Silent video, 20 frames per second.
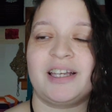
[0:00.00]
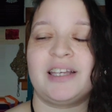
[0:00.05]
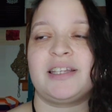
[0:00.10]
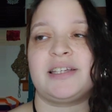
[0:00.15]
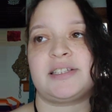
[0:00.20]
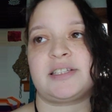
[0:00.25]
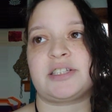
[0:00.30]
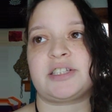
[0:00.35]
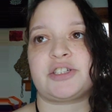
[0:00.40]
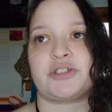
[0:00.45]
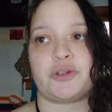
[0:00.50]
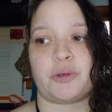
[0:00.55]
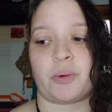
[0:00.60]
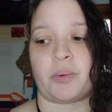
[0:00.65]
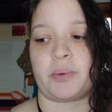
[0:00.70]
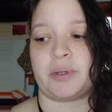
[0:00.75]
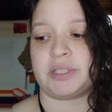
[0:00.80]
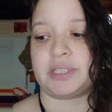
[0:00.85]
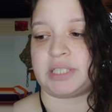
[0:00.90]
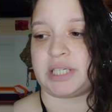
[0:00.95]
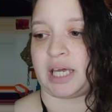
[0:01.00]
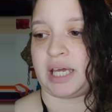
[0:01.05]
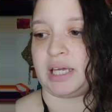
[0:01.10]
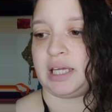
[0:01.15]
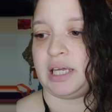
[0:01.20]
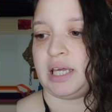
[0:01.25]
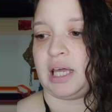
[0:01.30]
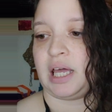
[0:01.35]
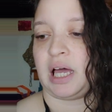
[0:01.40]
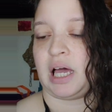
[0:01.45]
this is a short one today.
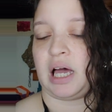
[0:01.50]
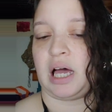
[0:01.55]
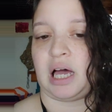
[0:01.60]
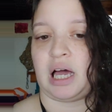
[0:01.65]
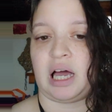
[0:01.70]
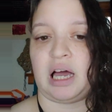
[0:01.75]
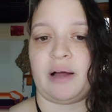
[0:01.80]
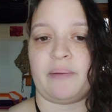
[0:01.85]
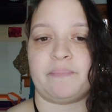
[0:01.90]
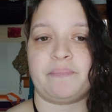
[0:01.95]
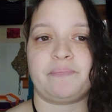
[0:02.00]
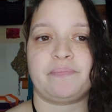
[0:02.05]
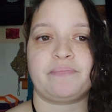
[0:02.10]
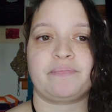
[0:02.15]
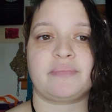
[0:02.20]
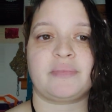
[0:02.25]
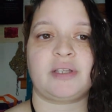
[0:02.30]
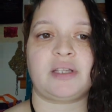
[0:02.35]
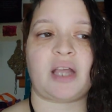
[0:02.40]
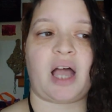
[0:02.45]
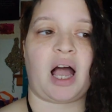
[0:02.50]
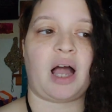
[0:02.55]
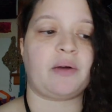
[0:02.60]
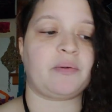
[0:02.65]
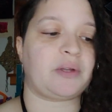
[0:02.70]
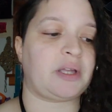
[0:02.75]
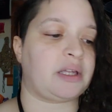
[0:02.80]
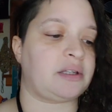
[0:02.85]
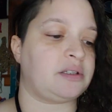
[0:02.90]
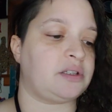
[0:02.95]

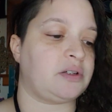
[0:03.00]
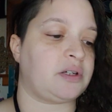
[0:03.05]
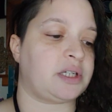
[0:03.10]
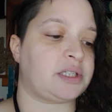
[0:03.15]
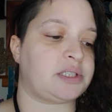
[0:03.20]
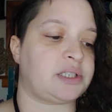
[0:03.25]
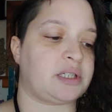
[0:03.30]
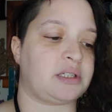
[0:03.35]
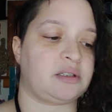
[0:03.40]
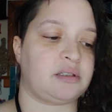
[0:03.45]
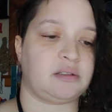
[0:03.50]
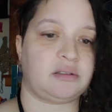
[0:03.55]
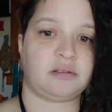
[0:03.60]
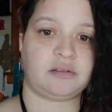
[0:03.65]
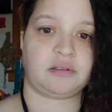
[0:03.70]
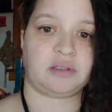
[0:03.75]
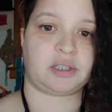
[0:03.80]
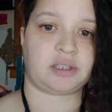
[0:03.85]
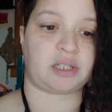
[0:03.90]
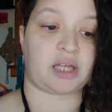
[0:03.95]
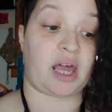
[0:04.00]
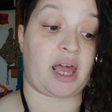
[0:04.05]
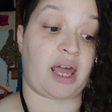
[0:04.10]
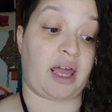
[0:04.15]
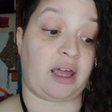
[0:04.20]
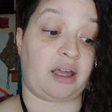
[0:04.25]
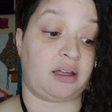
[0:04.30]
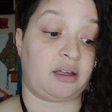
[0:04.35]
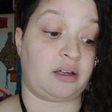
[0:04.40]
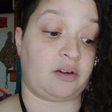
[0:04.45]
You get the
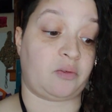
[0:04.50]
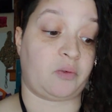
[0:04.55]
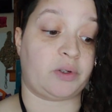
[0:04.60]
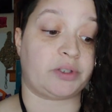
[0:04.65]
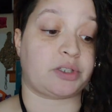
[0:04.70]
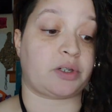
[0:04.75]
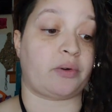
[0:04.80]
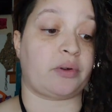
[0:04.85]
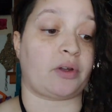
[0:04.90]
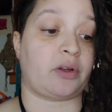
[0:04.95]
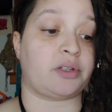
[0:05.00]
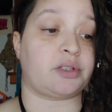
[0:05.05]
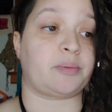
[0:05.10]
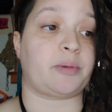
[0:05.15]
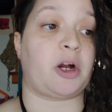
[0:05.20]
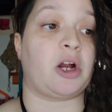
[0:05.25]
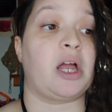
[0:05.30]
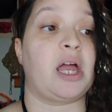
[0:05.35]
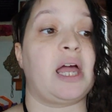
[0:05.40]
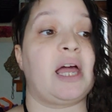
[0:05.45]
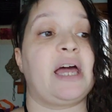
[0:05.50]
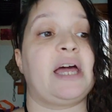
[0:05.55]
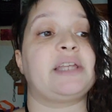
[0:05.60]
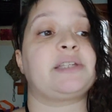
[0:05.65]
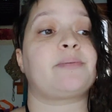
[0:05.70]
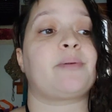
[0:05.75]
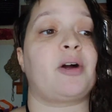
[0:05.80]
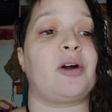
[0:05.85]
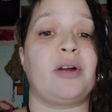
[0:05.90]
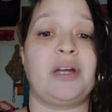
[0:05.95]
hay of what's going on tomorrow.
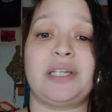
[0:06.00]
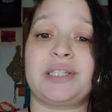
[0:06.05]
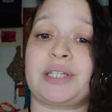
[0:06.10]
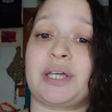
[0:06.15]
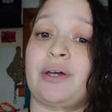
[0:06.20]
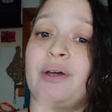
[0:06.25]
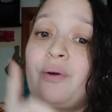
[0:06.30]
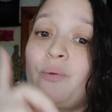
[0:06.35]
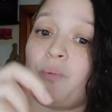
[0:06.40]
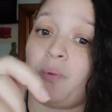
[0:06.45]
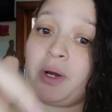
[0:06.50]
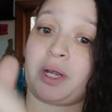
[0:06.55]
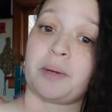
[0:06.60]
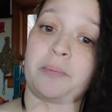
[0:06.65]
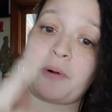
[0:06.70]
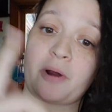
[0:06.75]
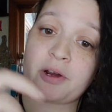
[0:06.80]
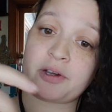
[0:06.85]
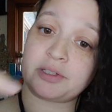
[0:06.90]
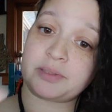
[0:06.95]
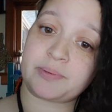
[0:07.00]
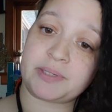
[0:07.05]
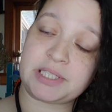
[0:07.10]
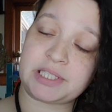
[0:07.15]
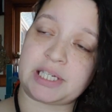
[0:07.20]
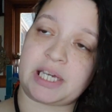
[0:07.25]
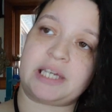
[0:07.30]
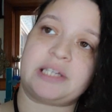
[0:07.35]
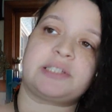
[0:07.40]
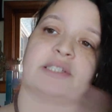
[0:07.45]
And tomorrow is a Work in Progress
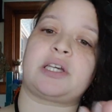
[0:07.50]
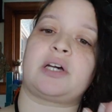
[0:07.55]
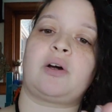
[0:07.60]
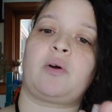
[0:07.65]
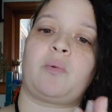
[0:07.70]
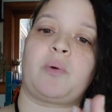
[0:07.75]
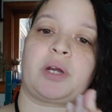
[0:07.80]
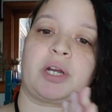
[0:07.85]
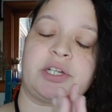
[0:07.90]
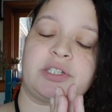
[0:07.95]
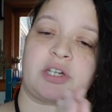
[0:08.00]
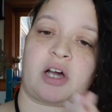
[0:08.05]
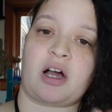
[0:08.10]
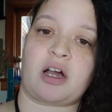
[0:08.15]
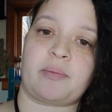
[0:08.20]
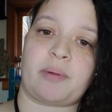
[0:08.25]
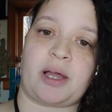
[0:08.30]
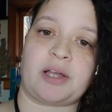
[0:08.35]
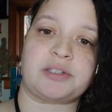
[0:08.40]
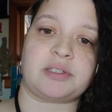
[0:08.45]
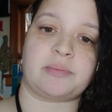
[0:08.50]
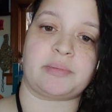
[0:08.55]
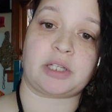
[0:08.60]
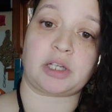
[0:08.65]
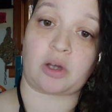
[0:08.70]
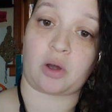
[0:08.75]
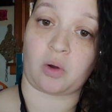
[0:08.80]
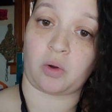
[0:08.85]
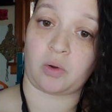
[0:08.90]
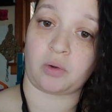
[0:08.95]
Wednesday. So we're going to talk about some of
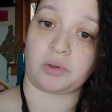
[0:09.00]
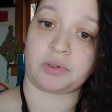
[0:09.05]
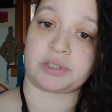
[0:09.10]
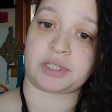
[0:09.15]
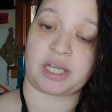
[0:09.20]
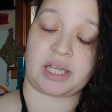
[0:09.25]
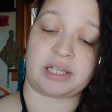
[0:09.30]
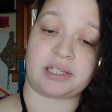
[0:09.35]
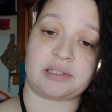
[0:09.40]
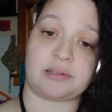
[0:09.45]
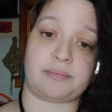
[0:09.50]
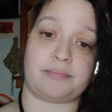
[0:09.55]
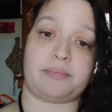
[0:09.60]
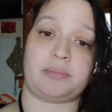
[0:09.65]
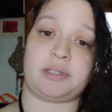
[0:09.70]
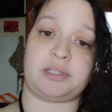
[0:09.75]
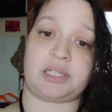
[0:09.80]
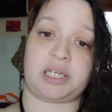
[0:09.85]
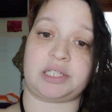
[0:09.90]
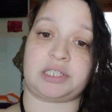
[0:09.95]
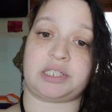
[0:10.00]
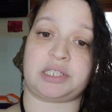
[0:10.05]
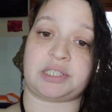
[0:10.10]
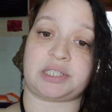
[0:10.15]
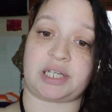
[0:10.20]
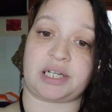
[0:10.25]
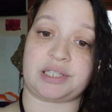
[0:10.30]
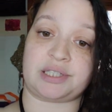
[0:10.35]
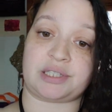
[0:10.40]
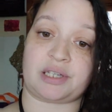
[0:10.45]
the goals and
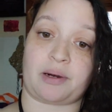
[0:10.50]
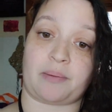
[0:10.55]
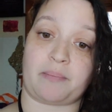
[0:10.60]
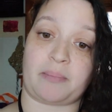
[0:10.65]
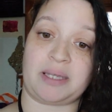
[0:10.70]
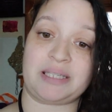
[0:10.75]
intentions that I set on